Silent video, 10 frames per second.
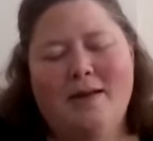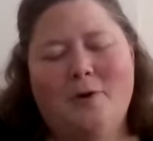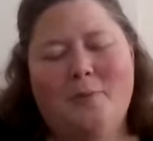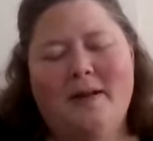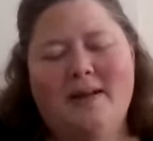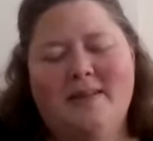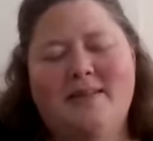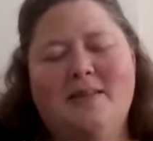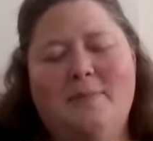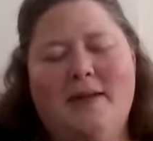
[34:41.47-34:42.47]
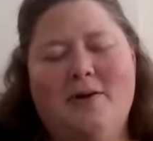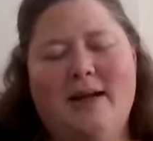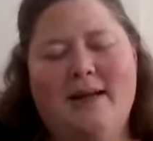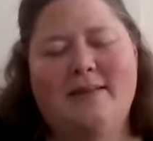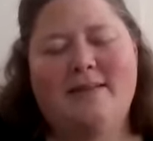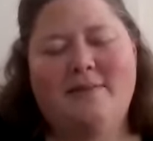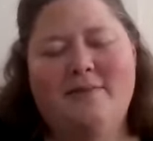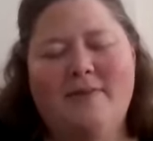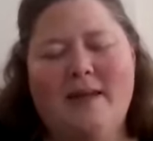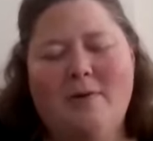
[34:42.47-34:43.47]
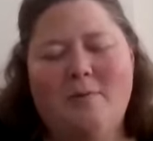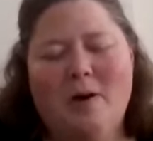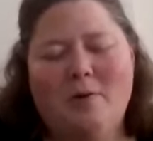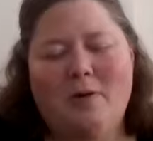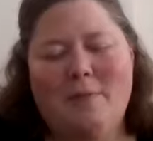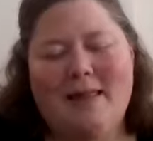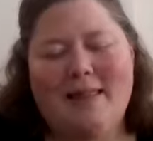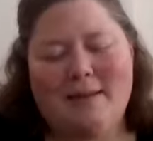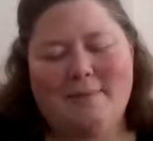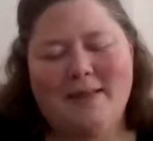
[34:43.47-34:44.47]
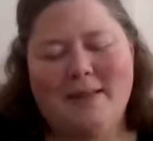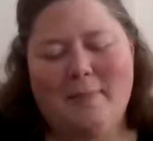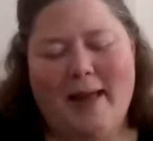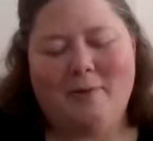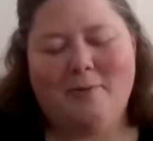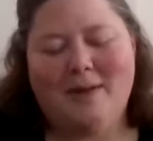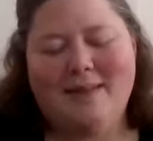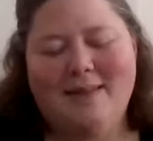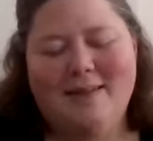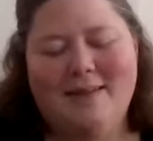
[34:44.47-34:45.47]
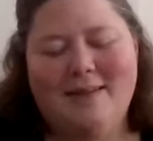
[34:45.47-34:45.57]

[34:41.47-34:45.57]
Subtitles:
Help us to be your hands and feet, welcoming them to the banquet.